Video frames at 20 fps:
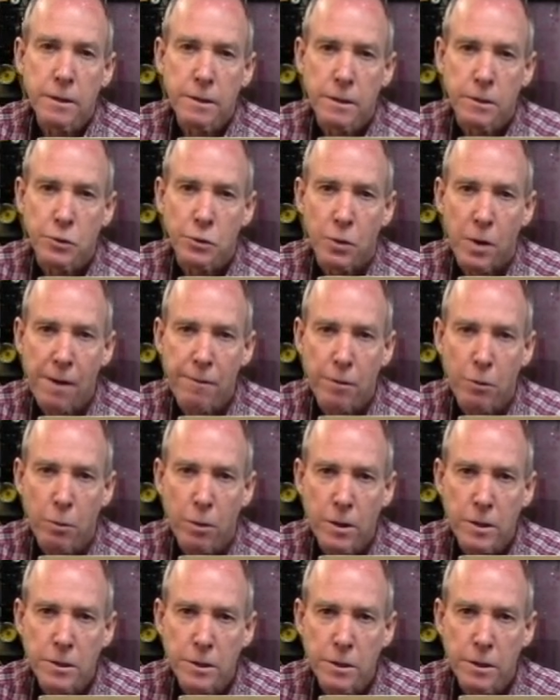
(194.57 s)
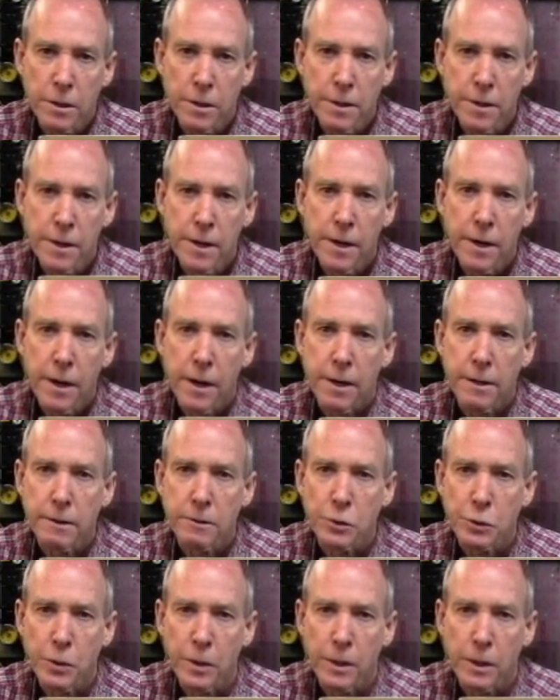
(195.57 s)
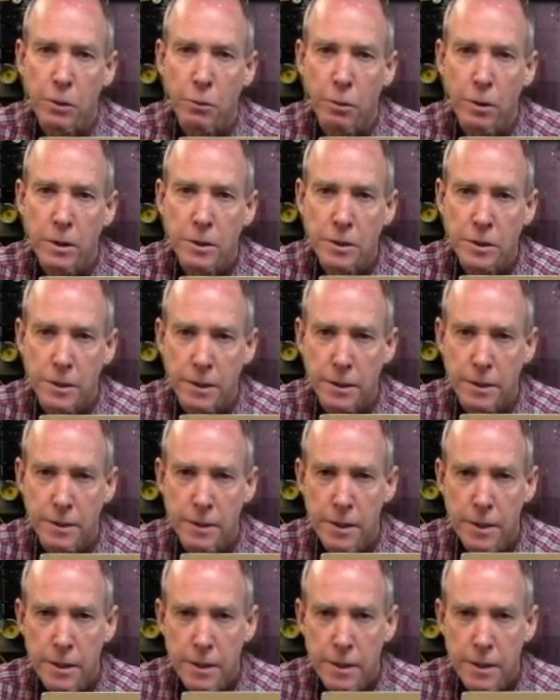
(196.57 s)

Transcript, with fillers: the driver works good, and the trigger works good.